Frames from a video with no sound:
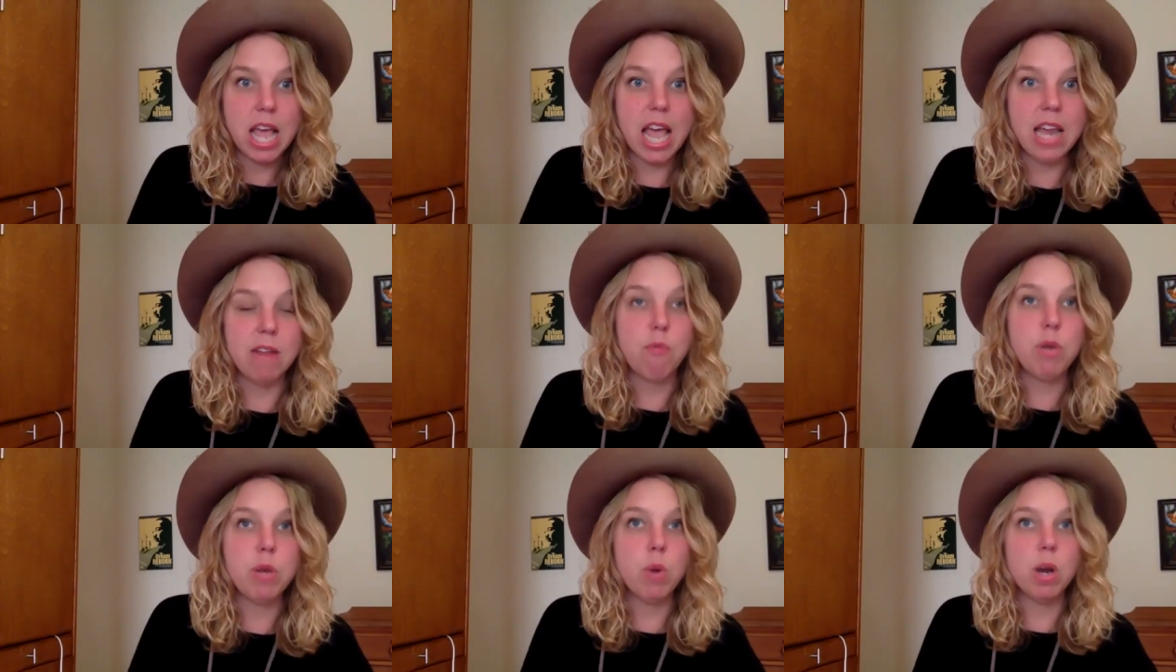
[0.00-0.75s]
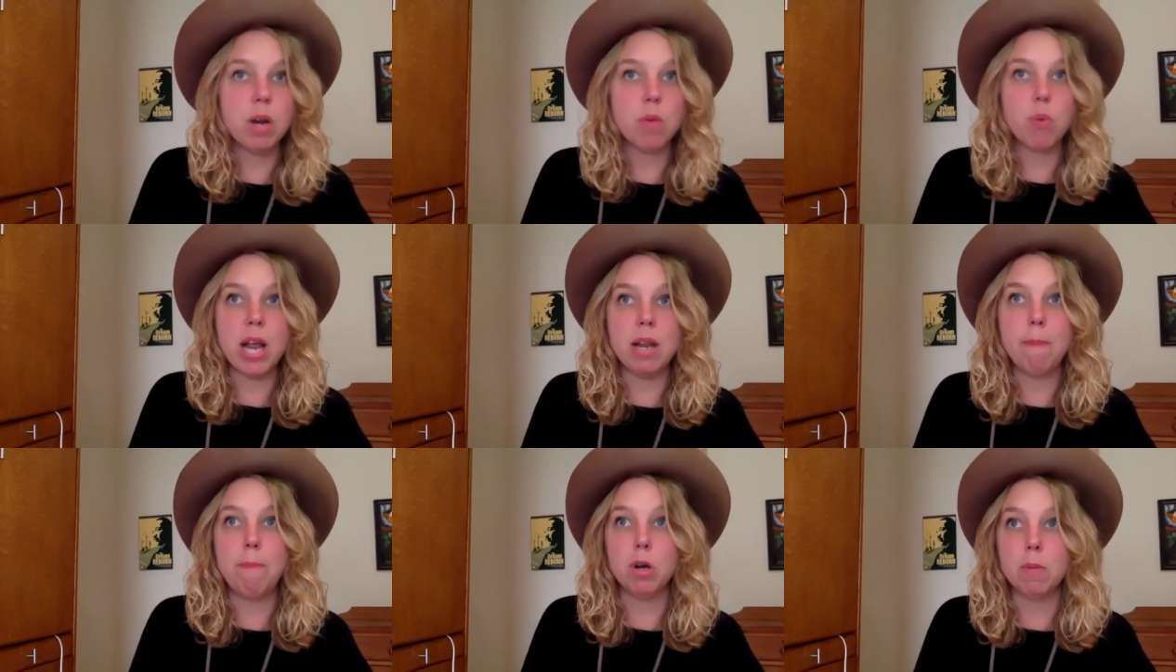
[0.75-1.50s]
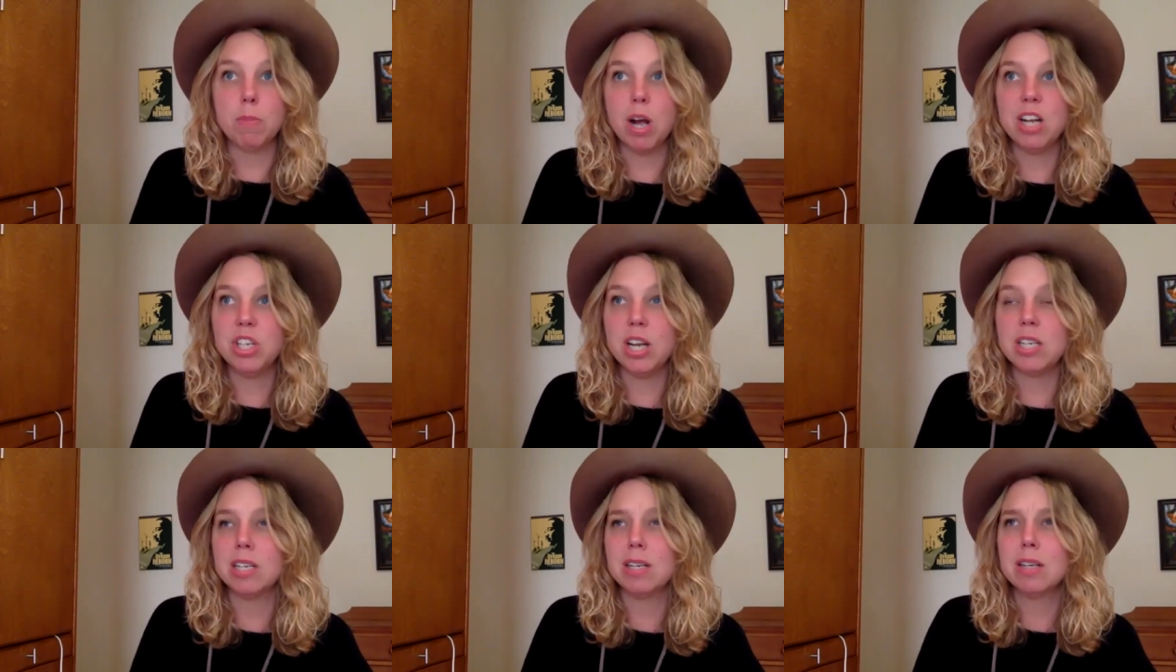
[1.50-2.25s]
And if we want to write a book
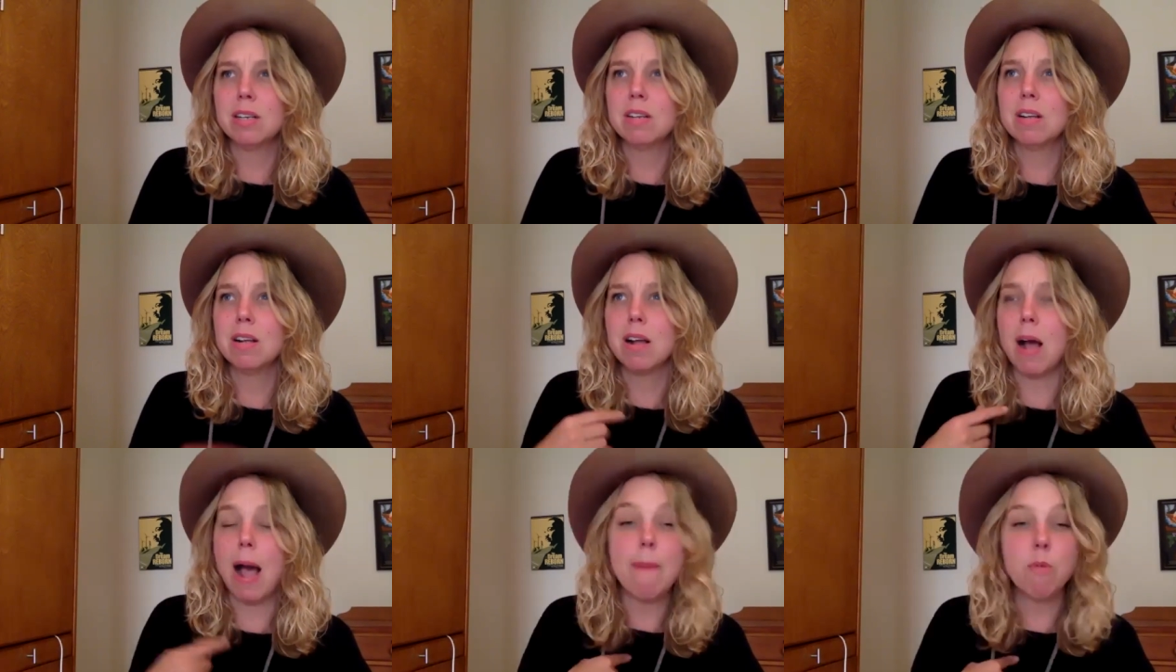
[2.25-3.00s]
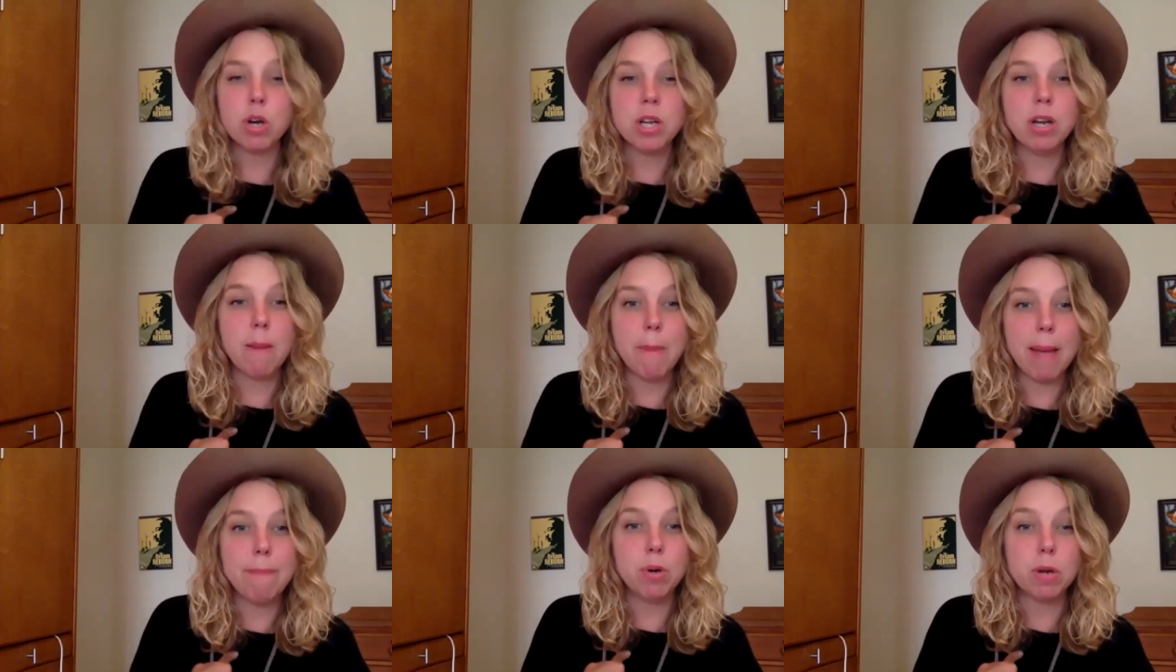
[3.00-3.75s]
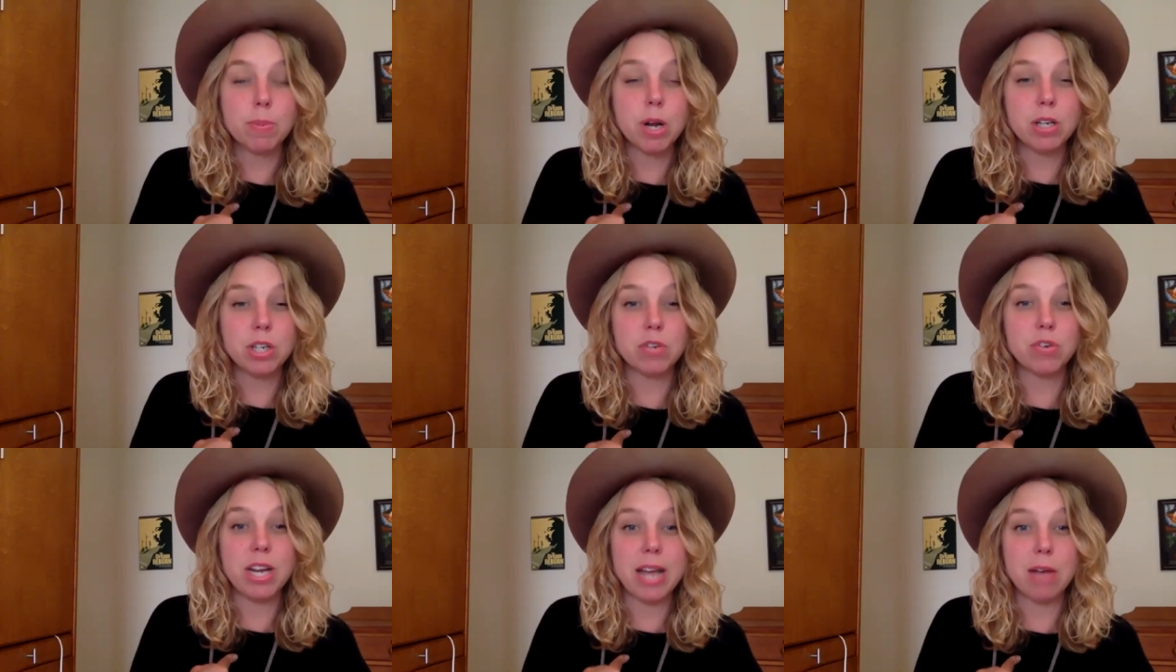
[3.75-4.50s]
project, I'm working on my book project
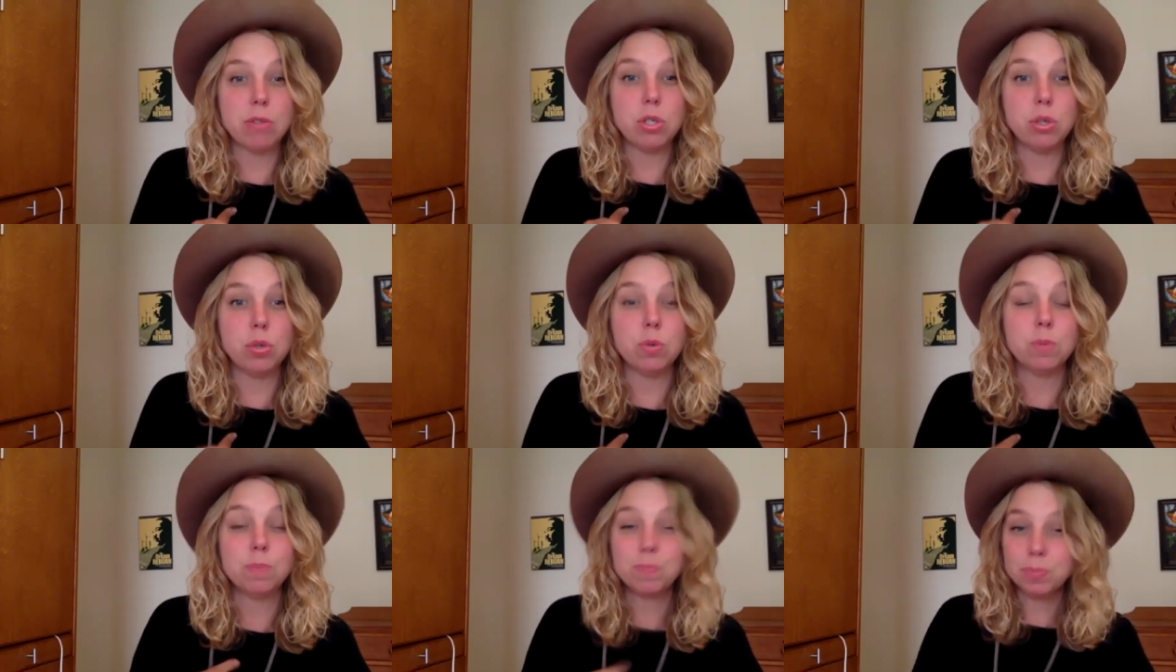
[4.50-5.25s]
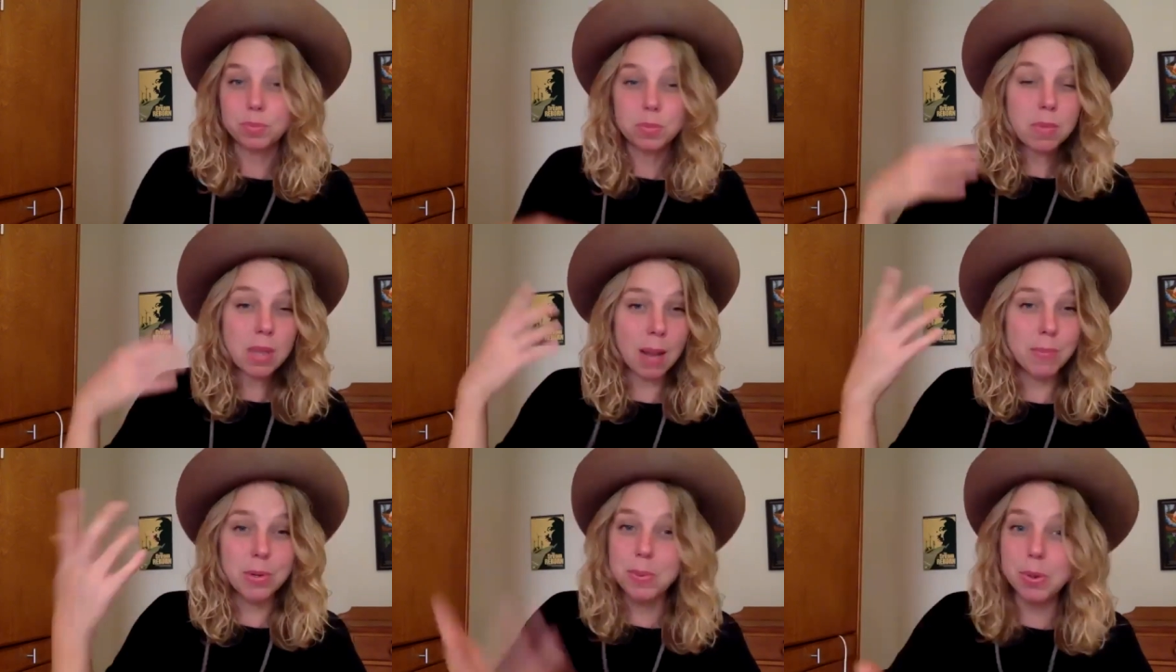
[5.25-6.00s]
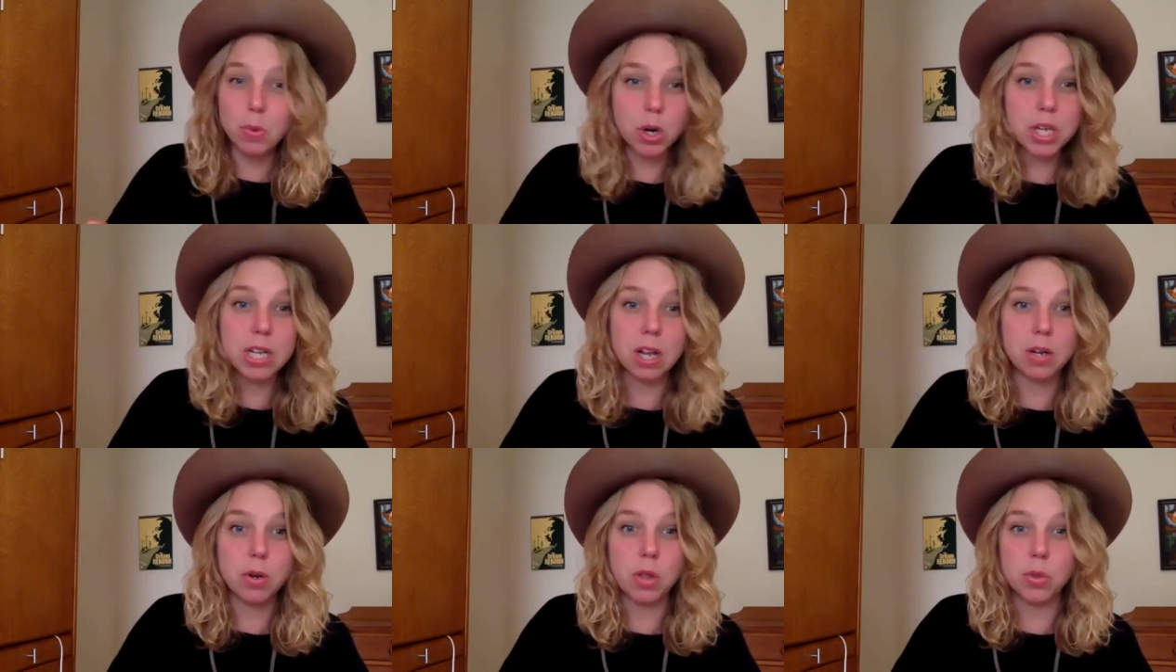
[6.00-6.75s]
right now too. I'm going to be working
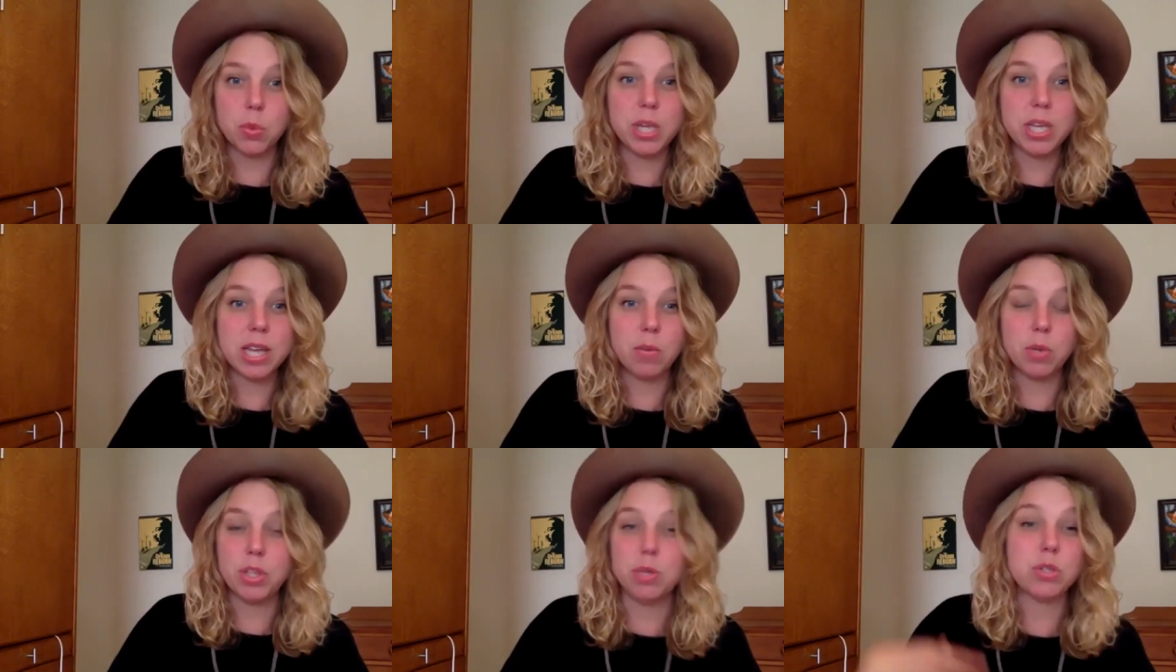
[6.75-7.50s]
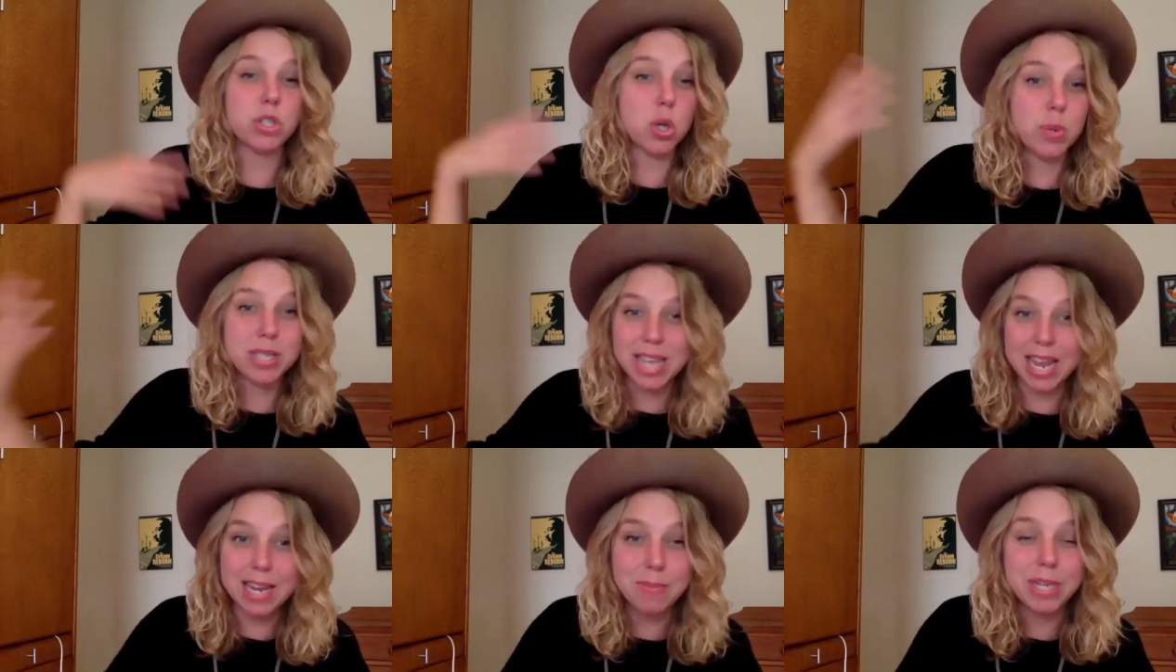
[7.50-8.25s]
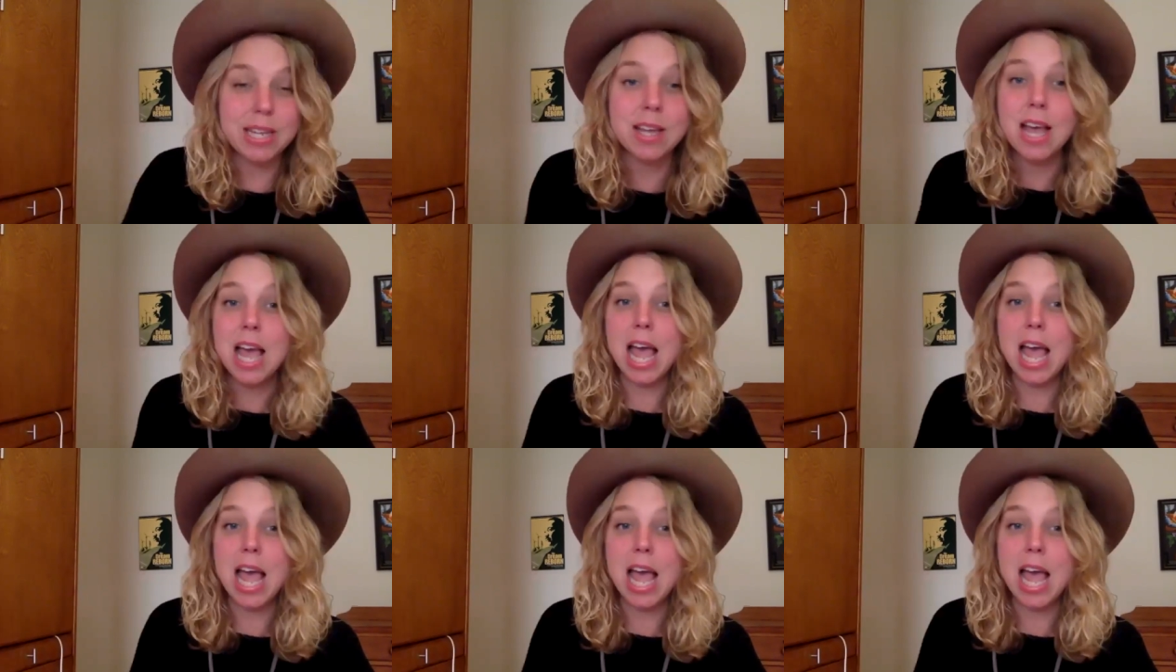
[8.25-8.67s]
on it on the weekend with you. So is Amy.